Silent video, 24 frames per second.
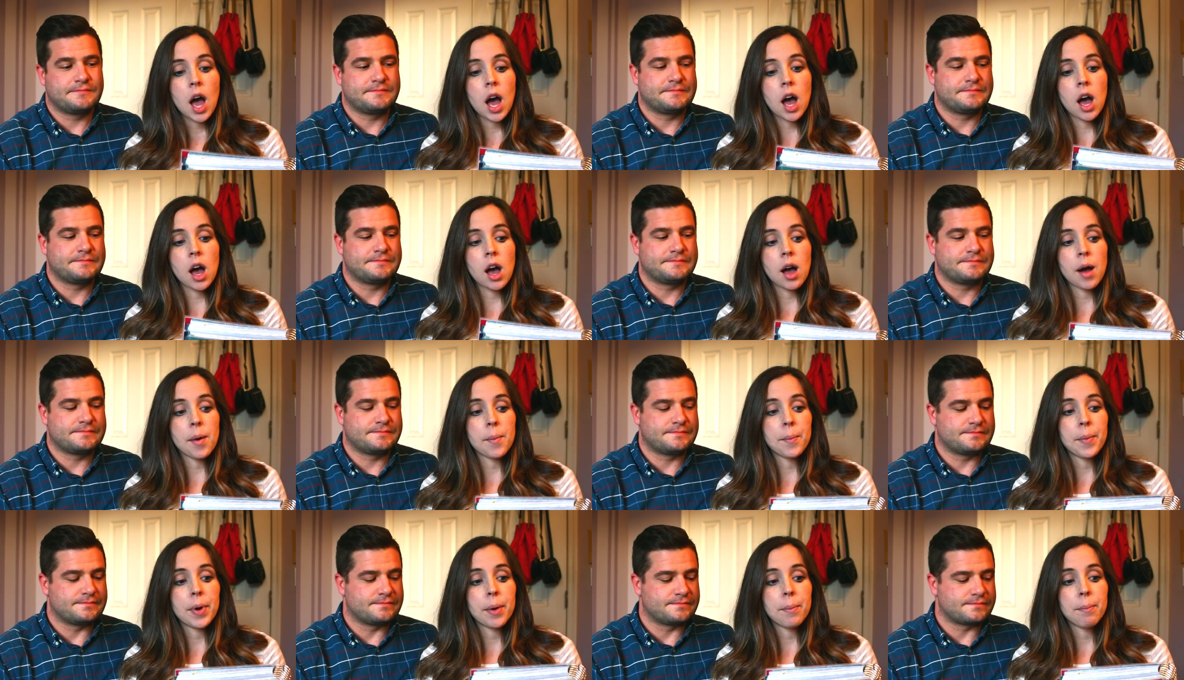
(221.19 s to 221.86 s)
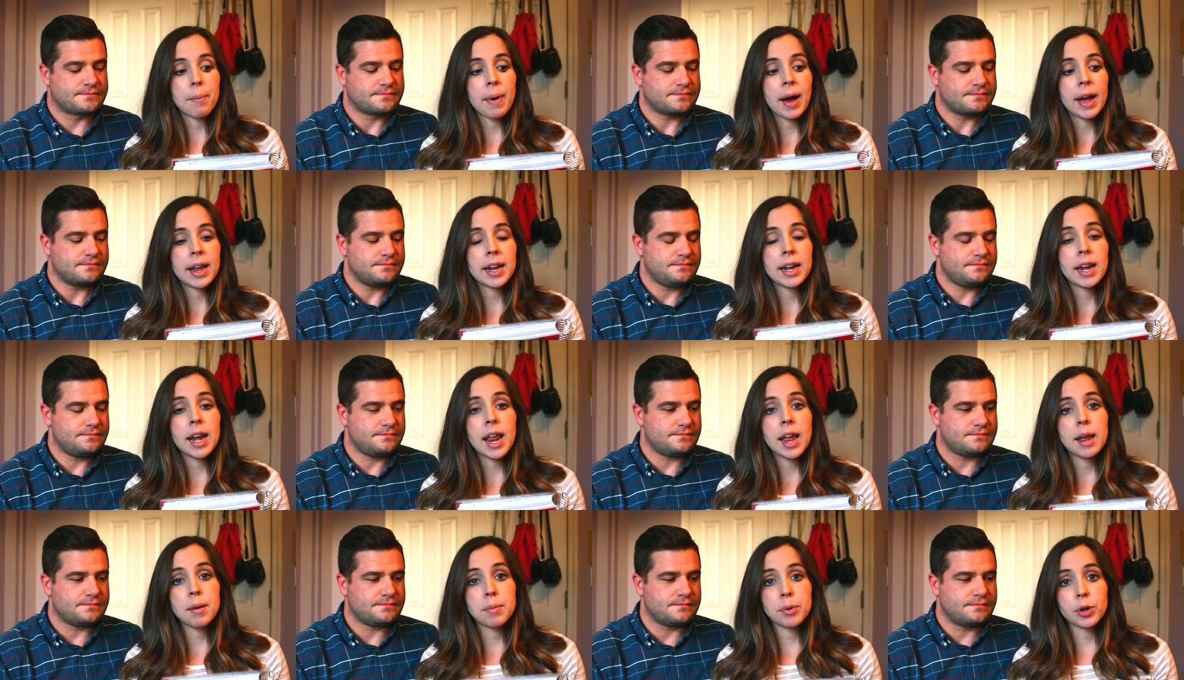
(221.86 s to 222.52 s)
Speaker 1: My
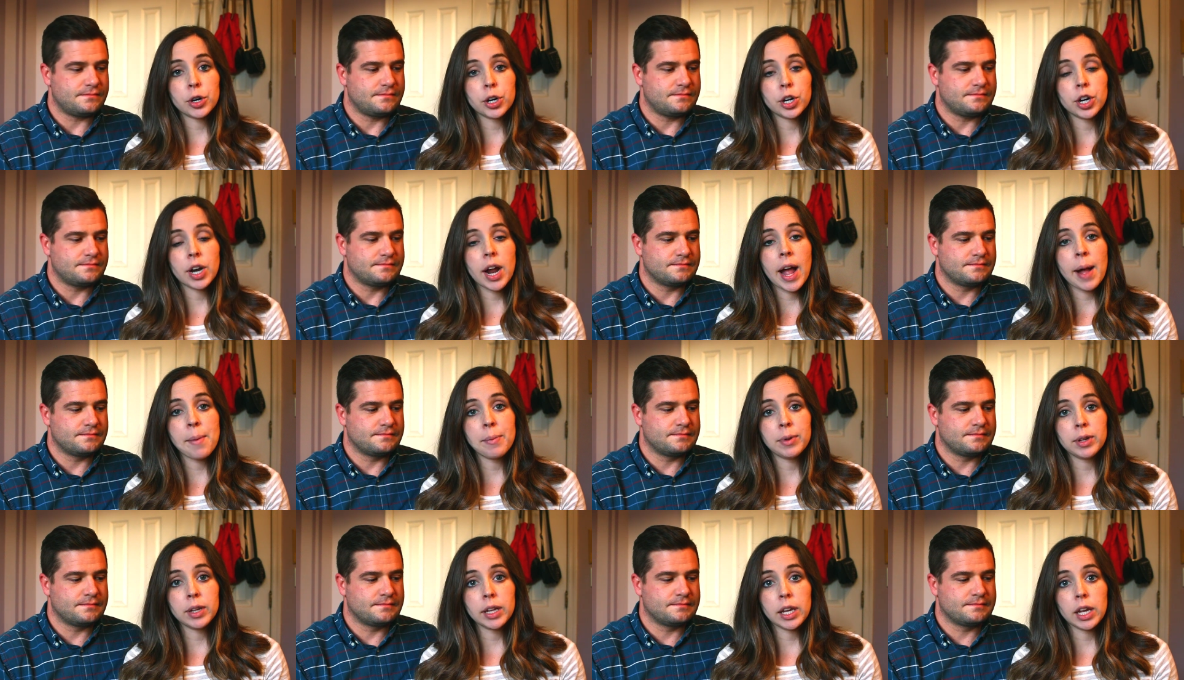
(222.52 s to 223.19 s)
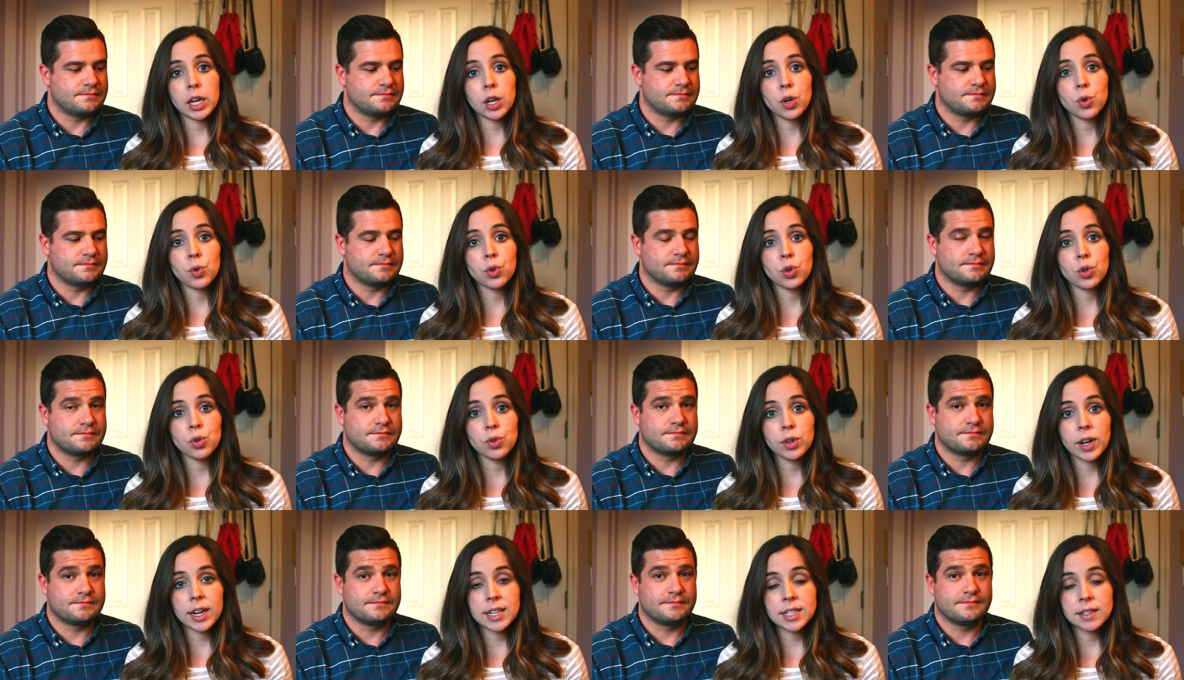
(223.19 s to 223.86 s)
neighbor Emily, who
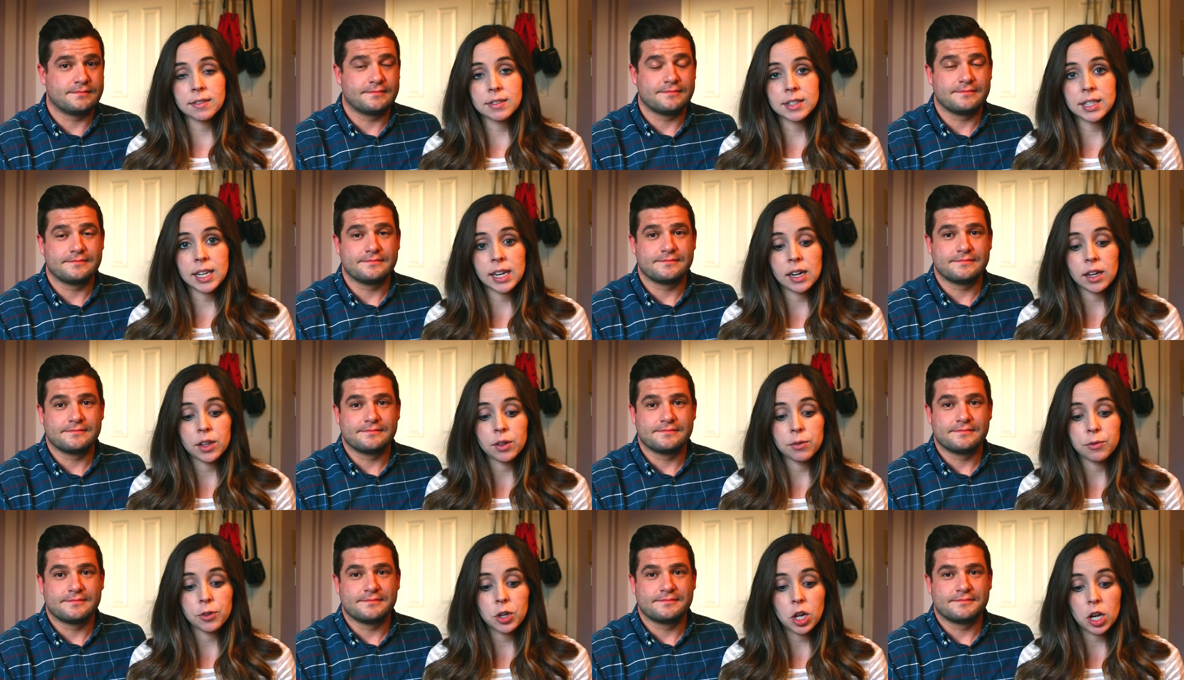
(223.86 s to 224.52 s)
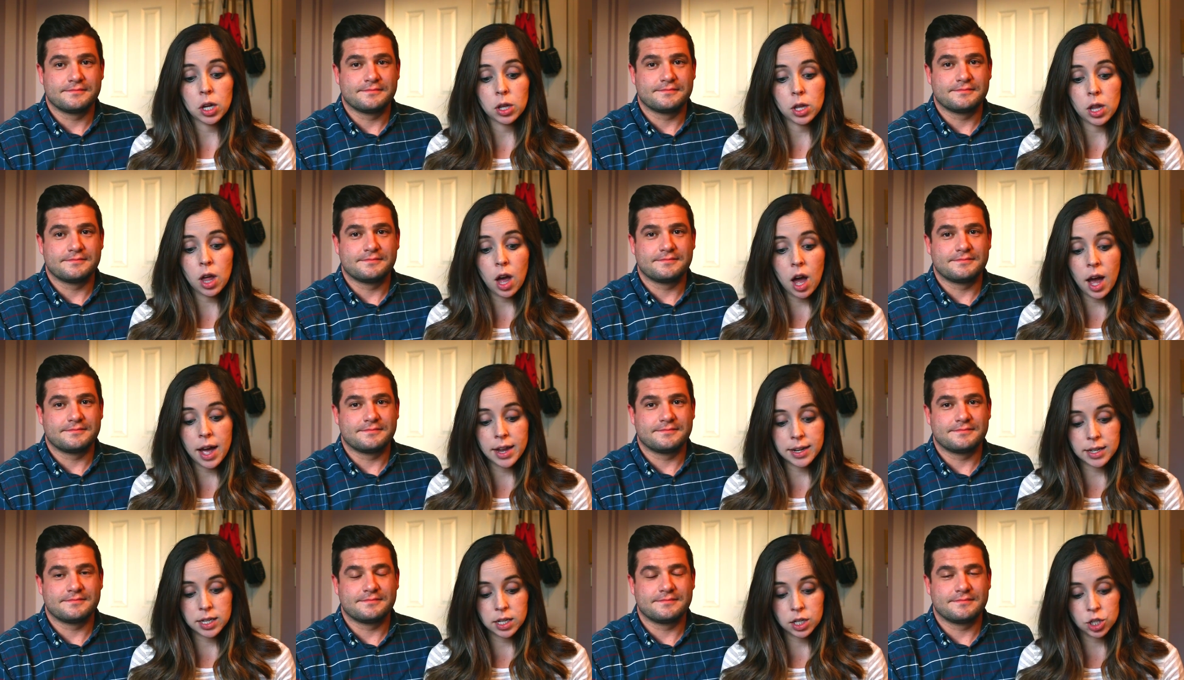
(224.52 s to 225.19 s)
you guys have seen on the vlog a
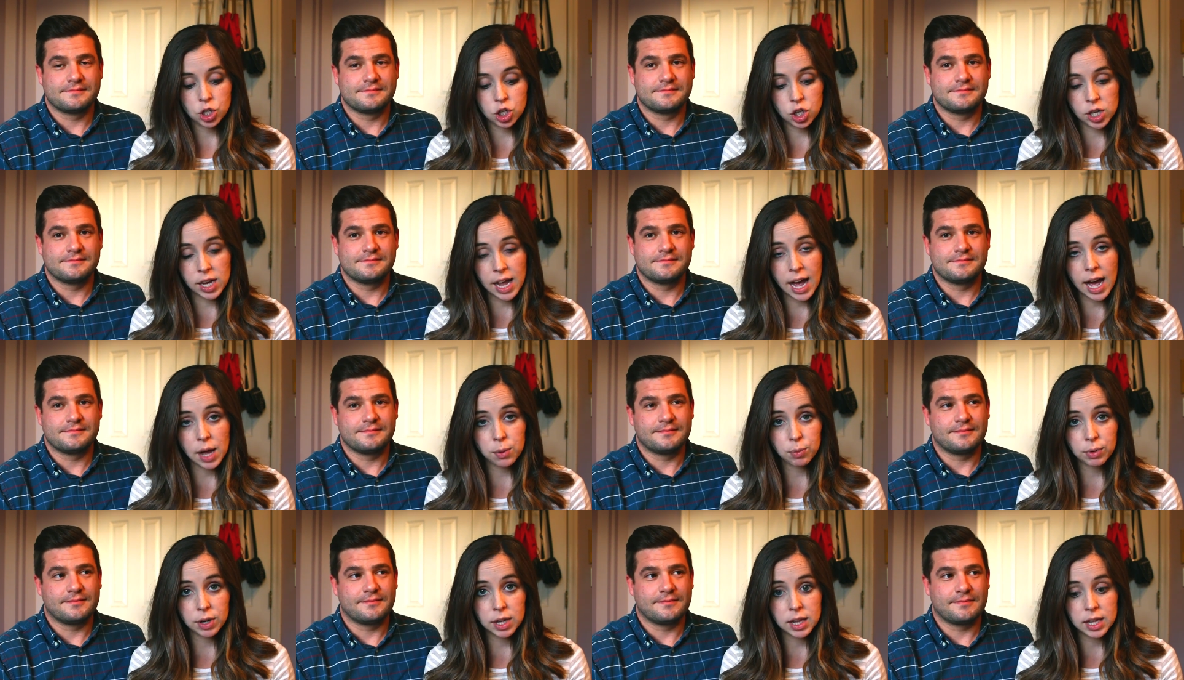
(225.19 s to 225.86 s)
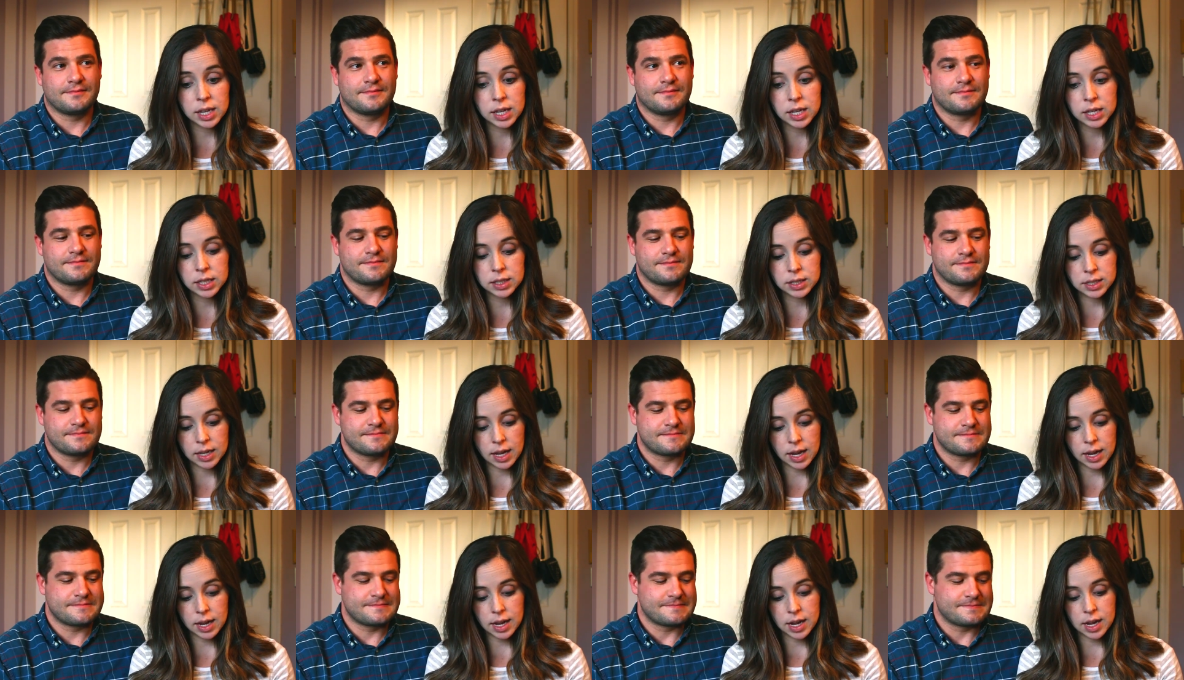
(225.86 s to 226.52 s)
lot, she had one of
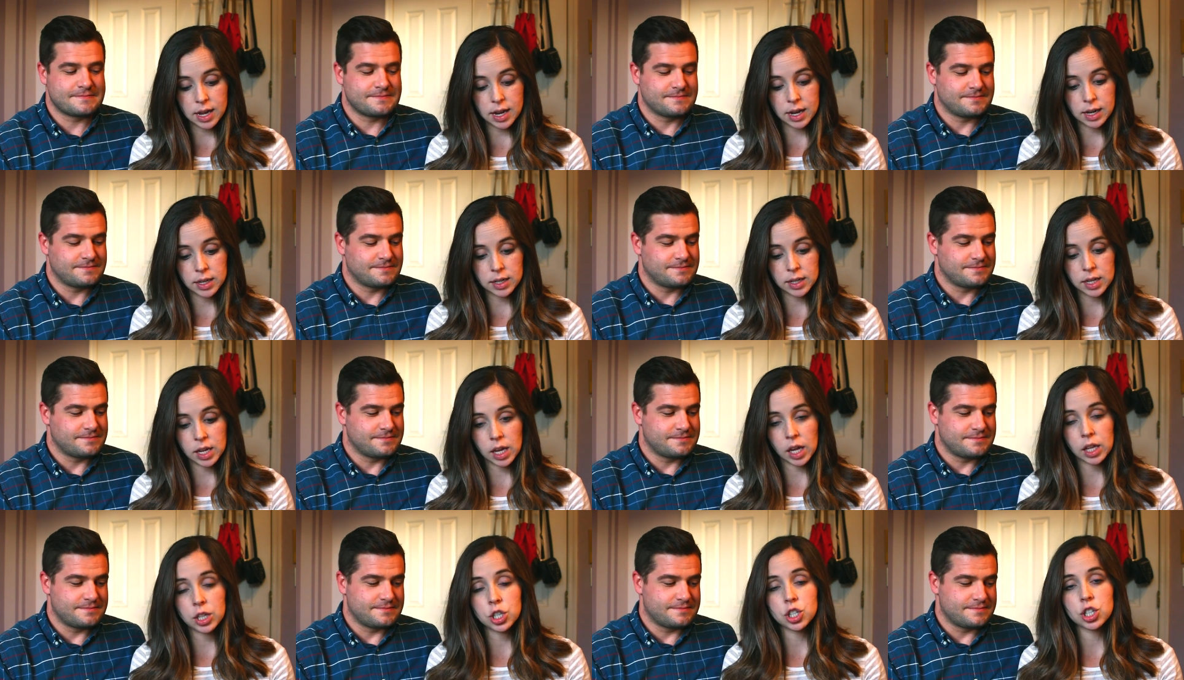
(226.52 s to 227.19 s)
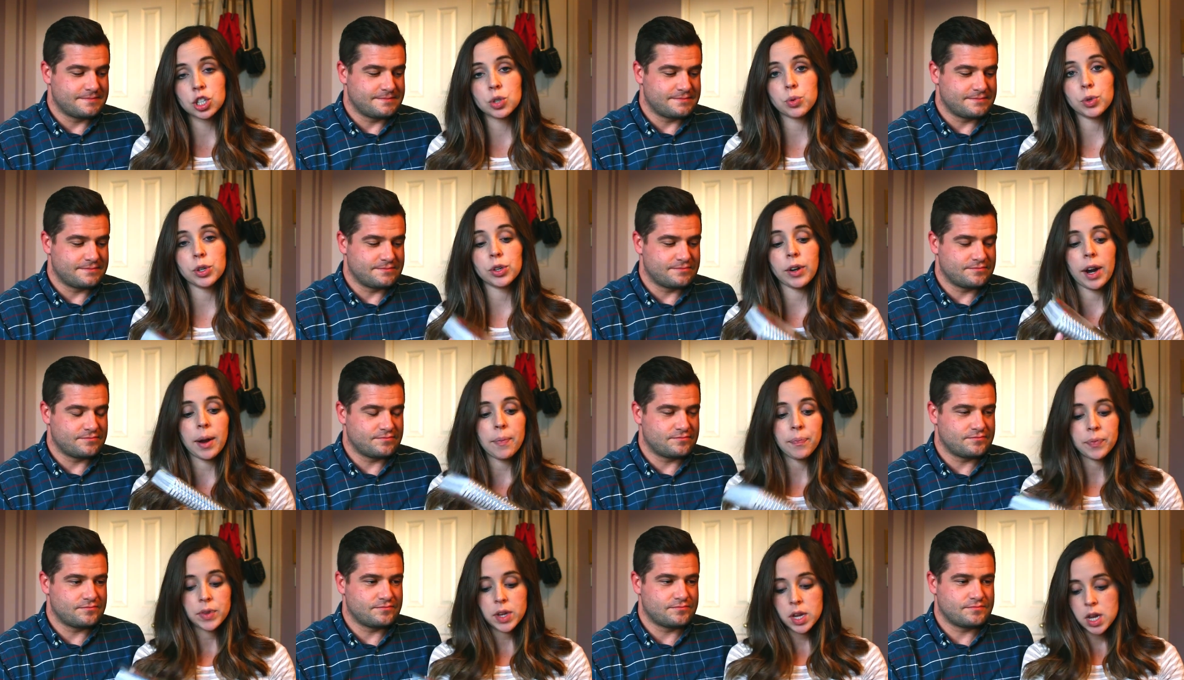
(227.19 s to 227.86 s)
these and it's just really
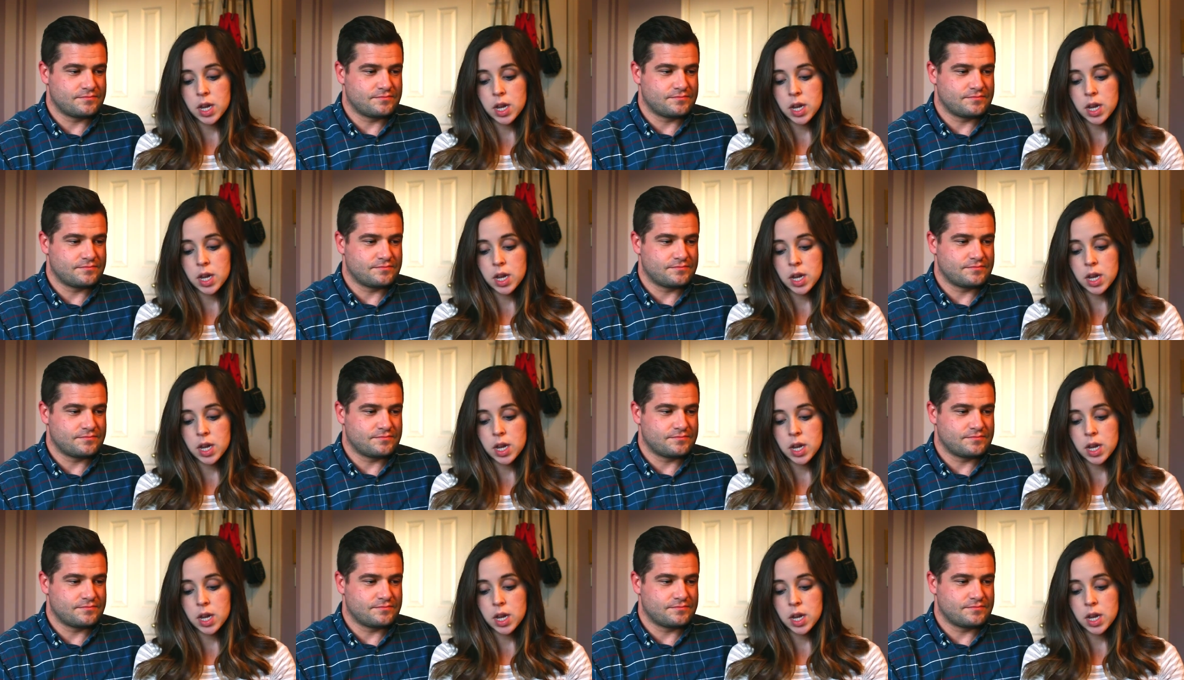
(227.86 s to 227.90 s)
great.